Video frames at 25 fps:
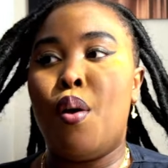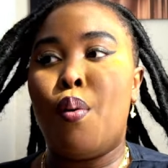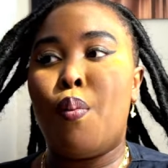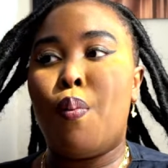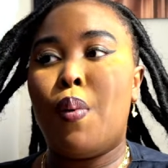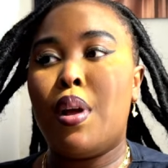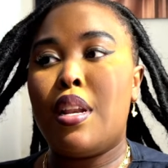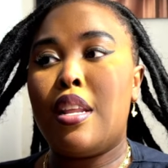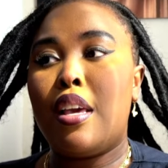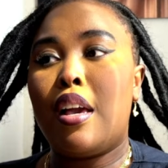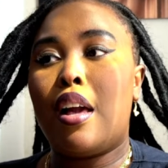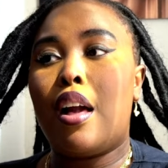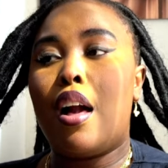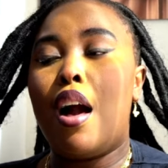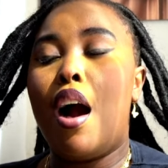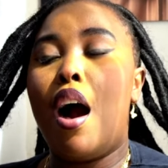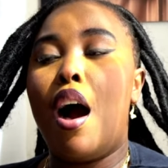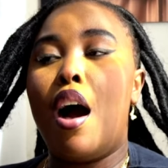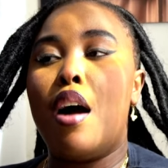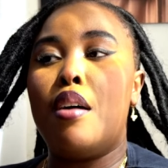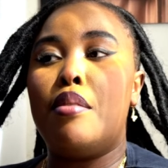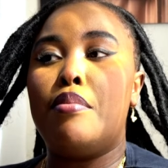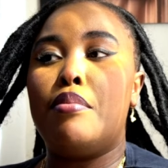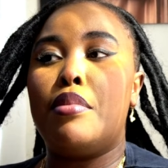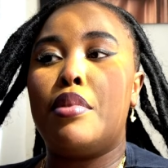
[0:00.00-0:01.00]
when it
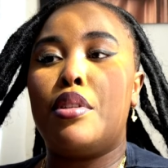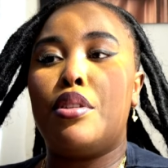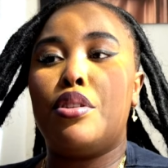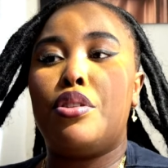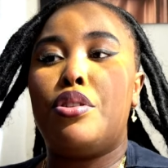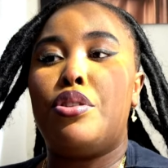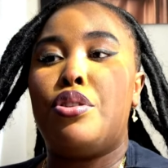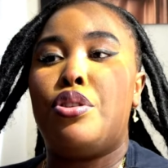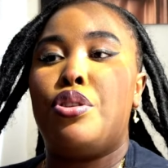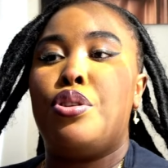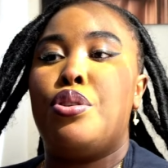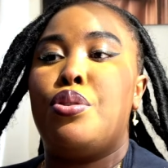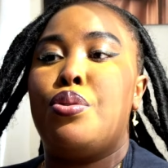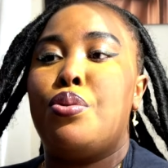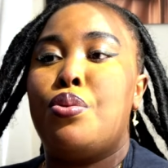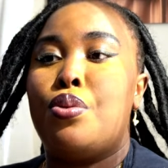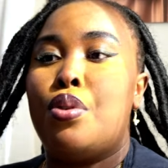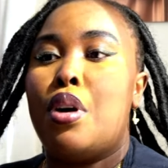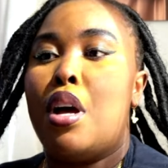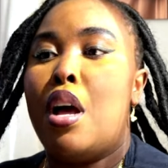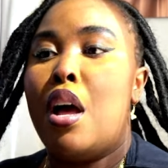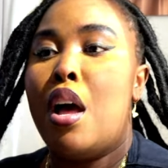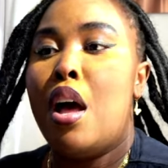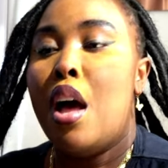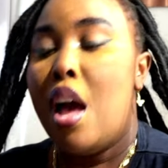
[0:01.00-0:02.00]
comes
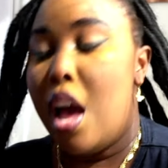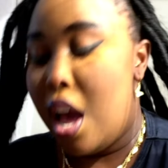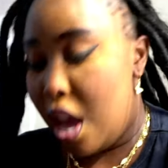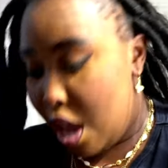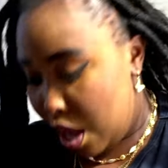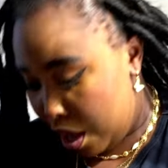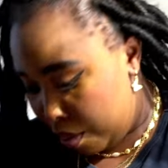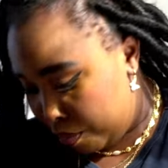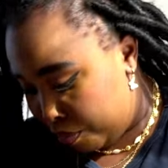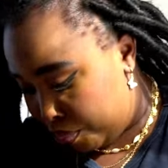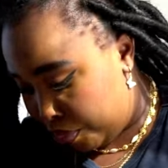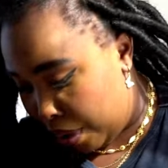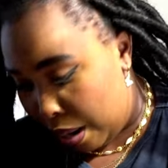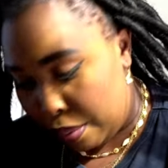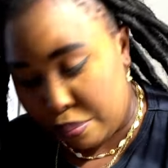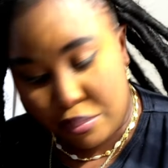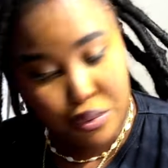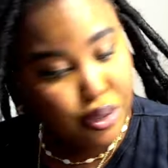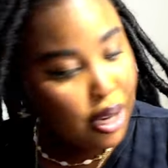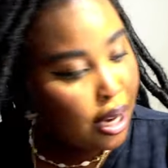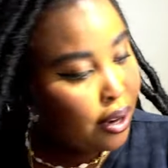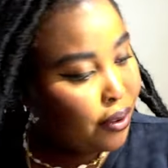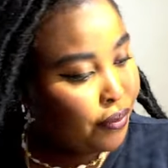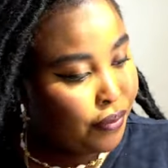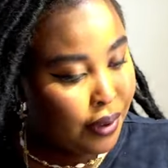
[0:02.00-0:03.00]
to I'm
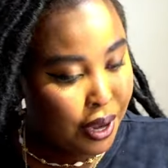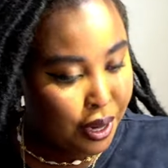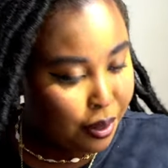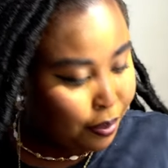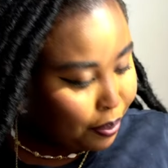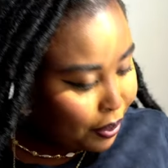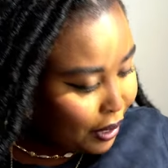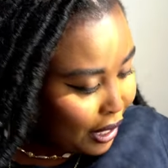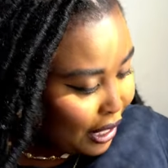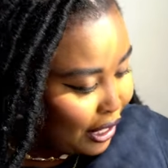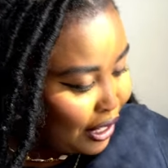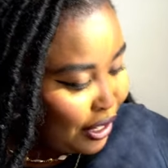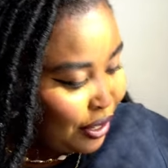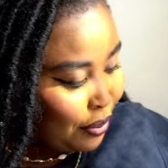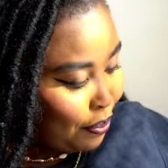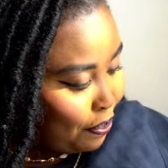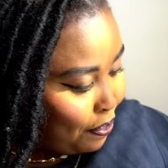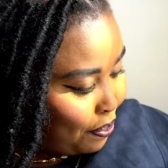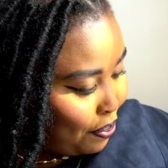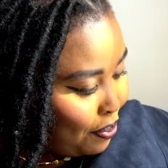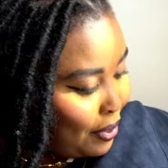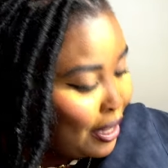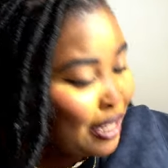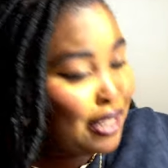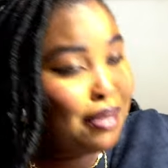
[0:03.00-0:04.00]
trying to find a place to
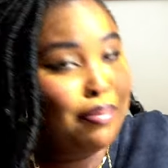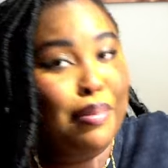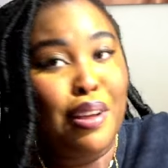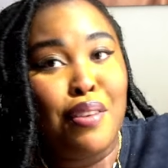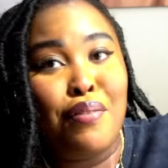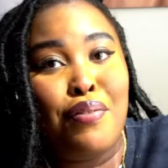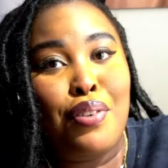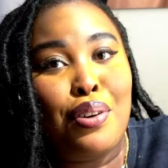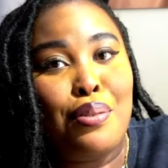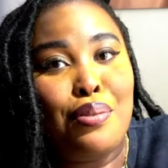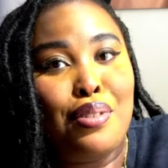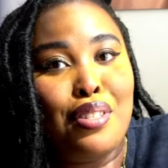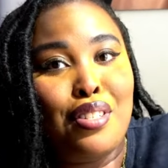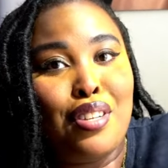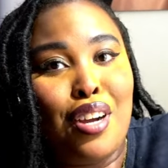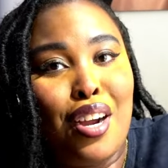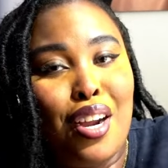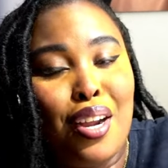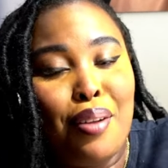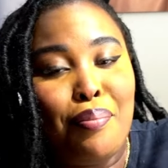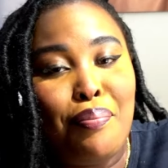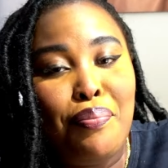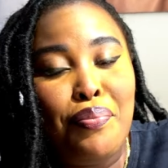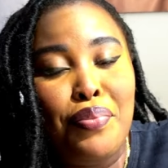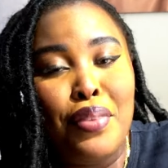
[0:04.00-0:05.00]
place my phone,
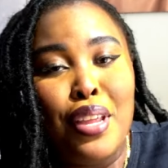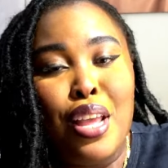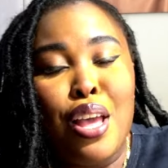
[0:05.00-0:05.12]
sorry.